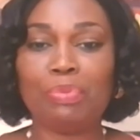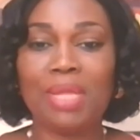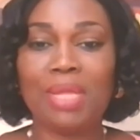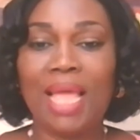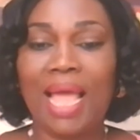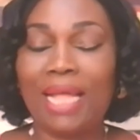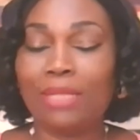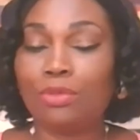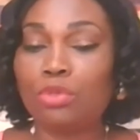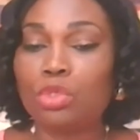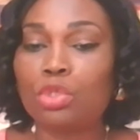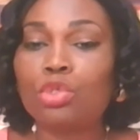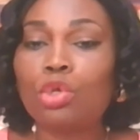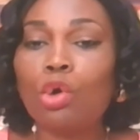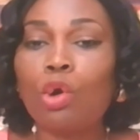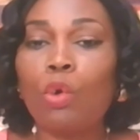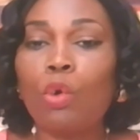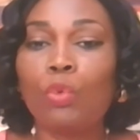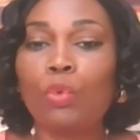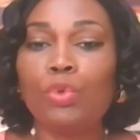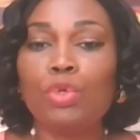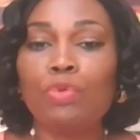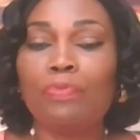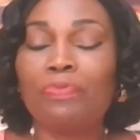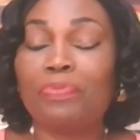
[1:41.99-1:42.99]
And so
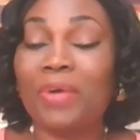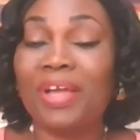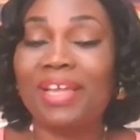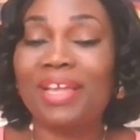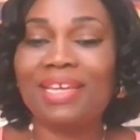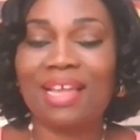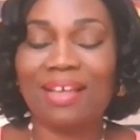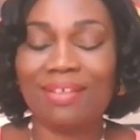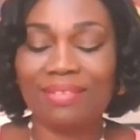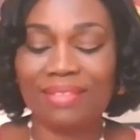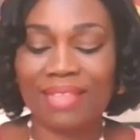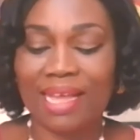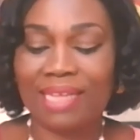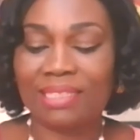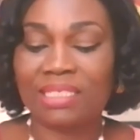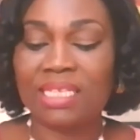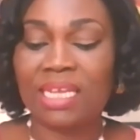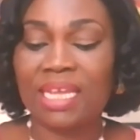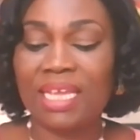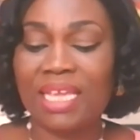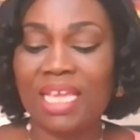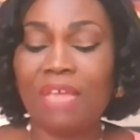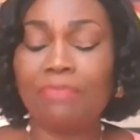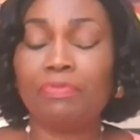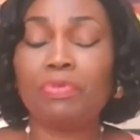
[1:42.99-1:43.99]
you find out that
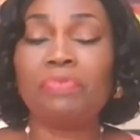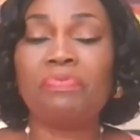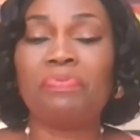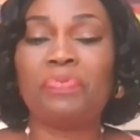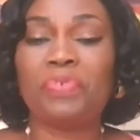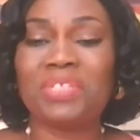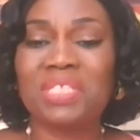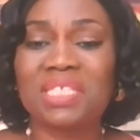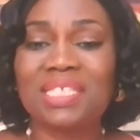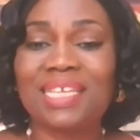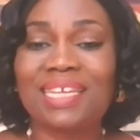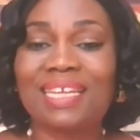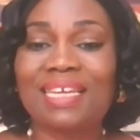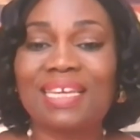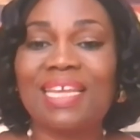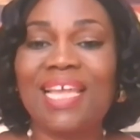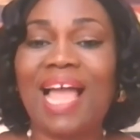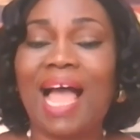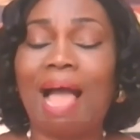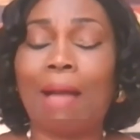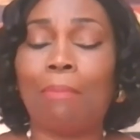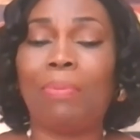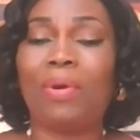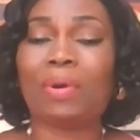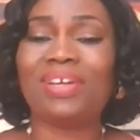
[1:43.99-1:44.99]
even physically,
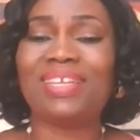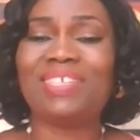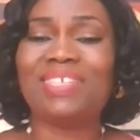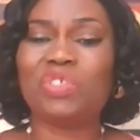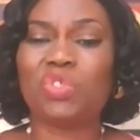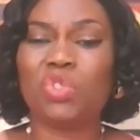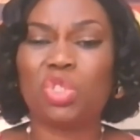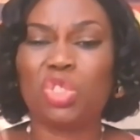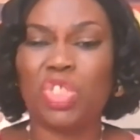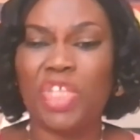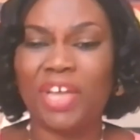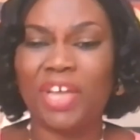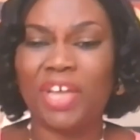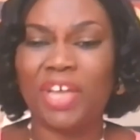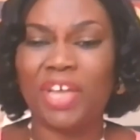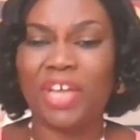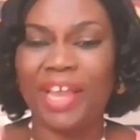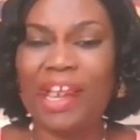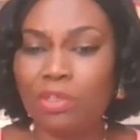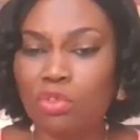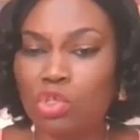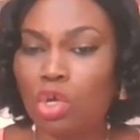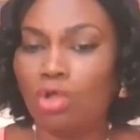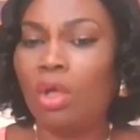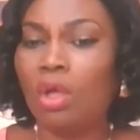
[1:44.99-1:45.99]
her body is change, your,
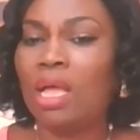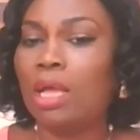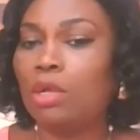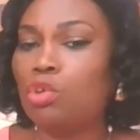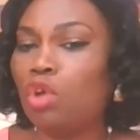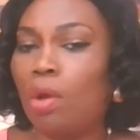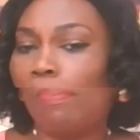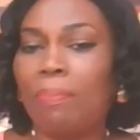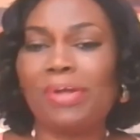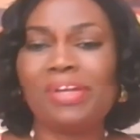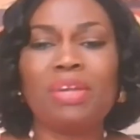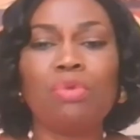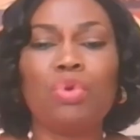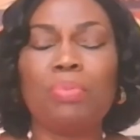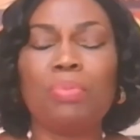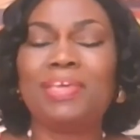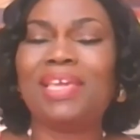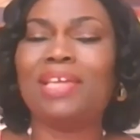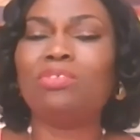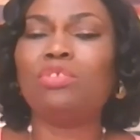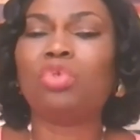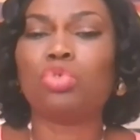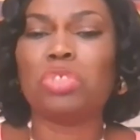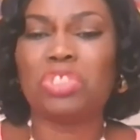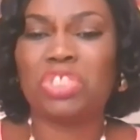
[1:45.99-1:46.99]
your body will begin
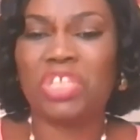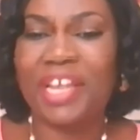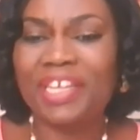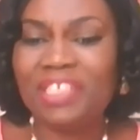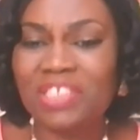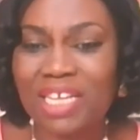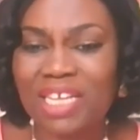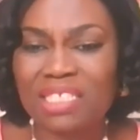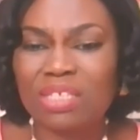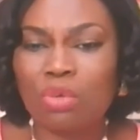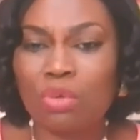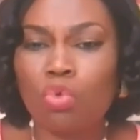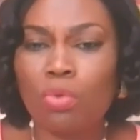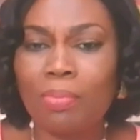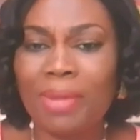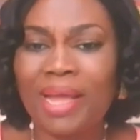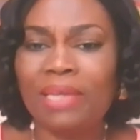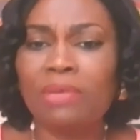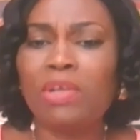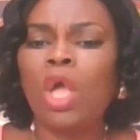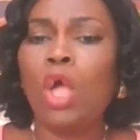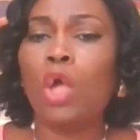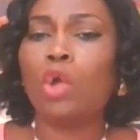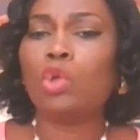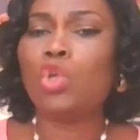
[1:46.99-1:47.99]
to change as a woman,
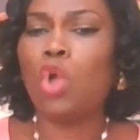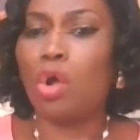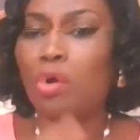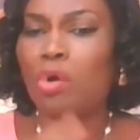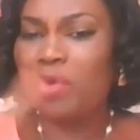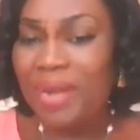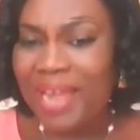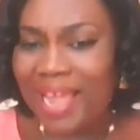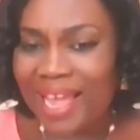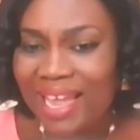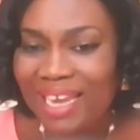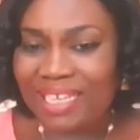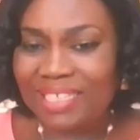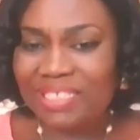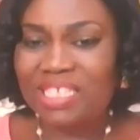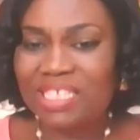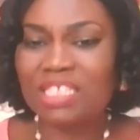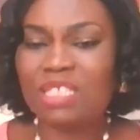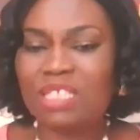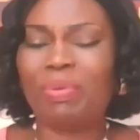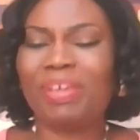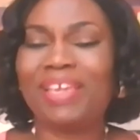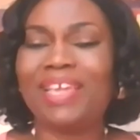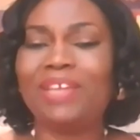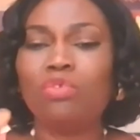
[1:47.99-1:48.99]
your realities
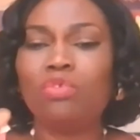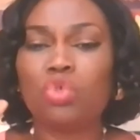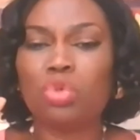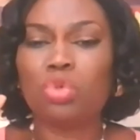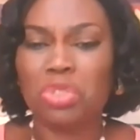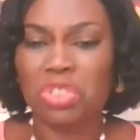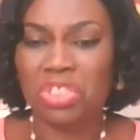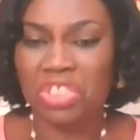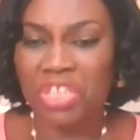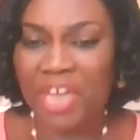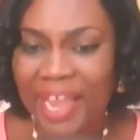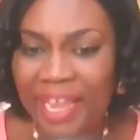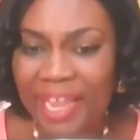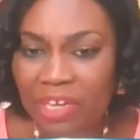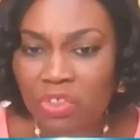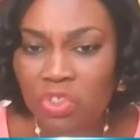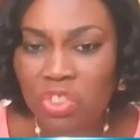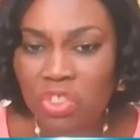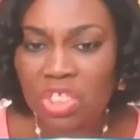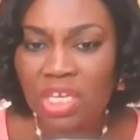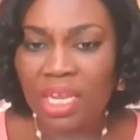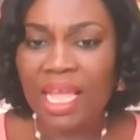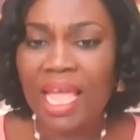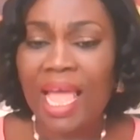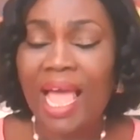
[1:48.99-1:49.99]
begin to
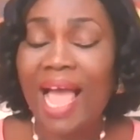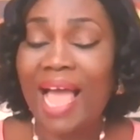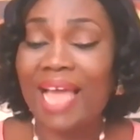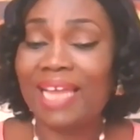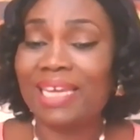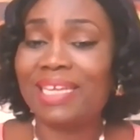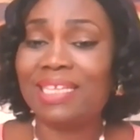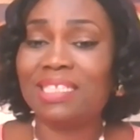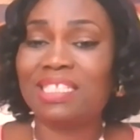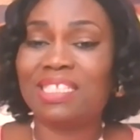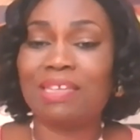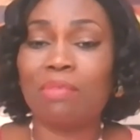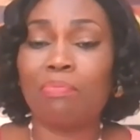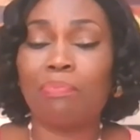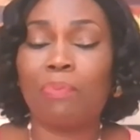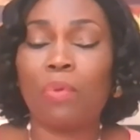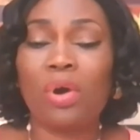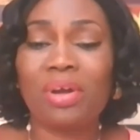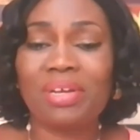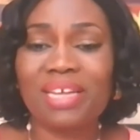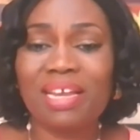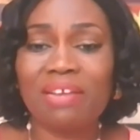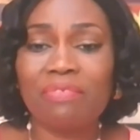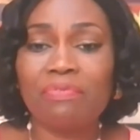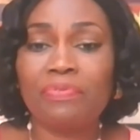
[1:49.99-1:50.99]
change, and it's
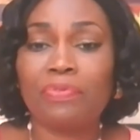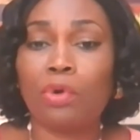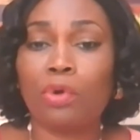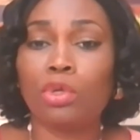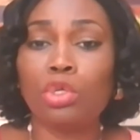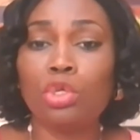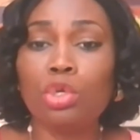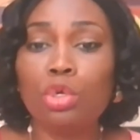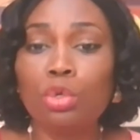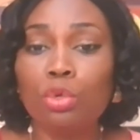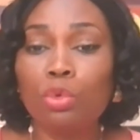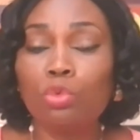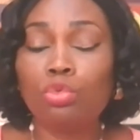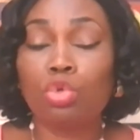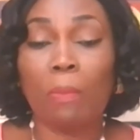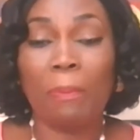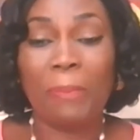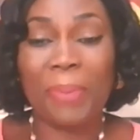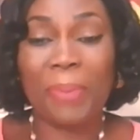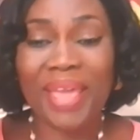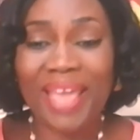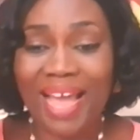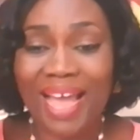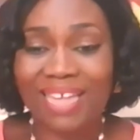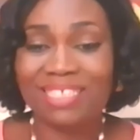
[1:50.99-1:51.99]
important for you to
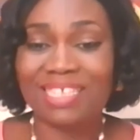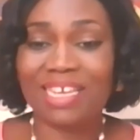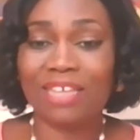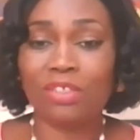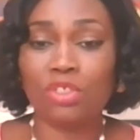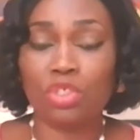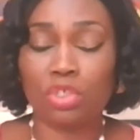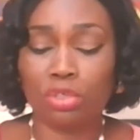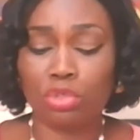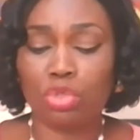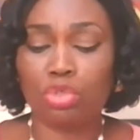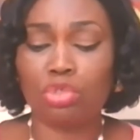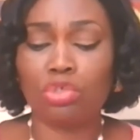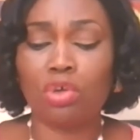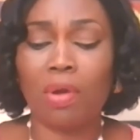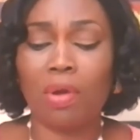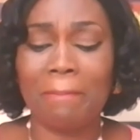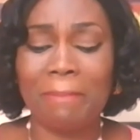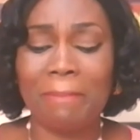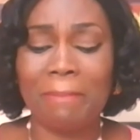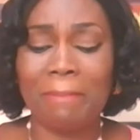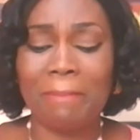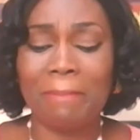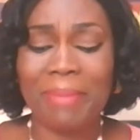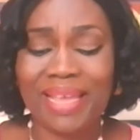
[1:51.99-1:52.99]
pay attention to your
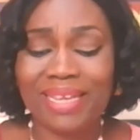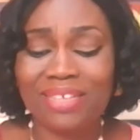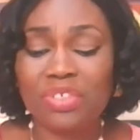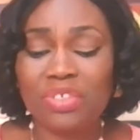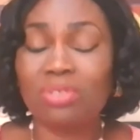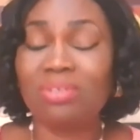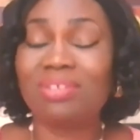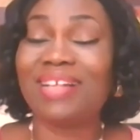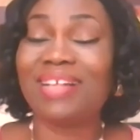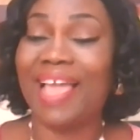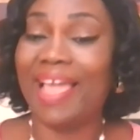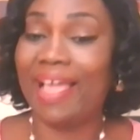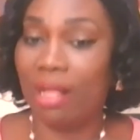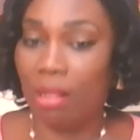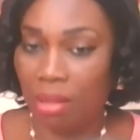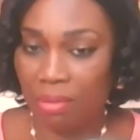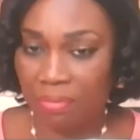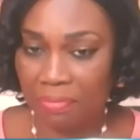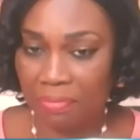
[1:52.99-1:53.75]
mental health.